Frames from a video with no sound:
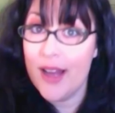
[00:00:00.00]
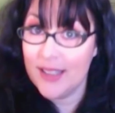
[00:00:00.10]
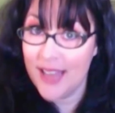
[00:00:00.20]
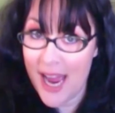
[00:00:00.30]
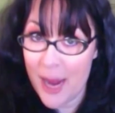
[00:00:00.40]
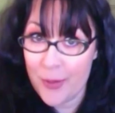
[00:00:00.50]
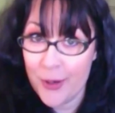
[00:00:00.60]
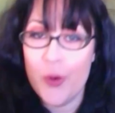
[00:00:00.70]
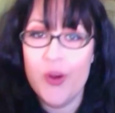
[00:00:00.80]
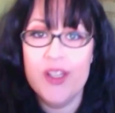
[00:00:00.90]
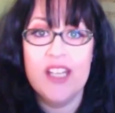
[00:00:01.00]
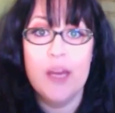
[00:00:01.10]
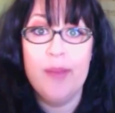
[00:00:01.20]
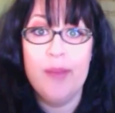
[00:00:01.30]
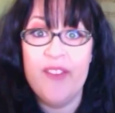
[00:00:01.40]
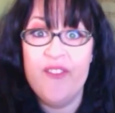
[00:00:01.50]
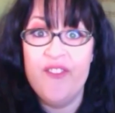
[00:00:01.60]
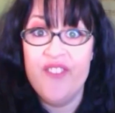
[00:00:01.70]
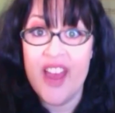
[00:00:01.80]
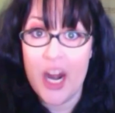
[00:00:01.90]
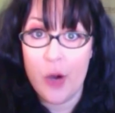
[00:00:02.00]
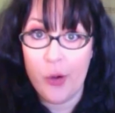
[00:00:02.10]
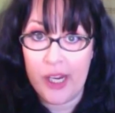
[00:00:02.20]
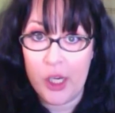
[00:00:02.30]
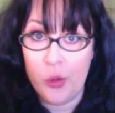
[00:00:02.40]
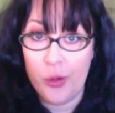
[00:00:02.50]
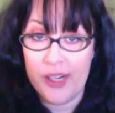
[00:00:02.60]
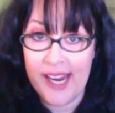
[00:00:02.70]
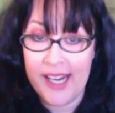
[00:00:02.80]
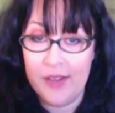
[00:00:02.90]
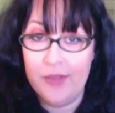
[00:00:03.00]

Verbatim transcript: Capricorns can be very creative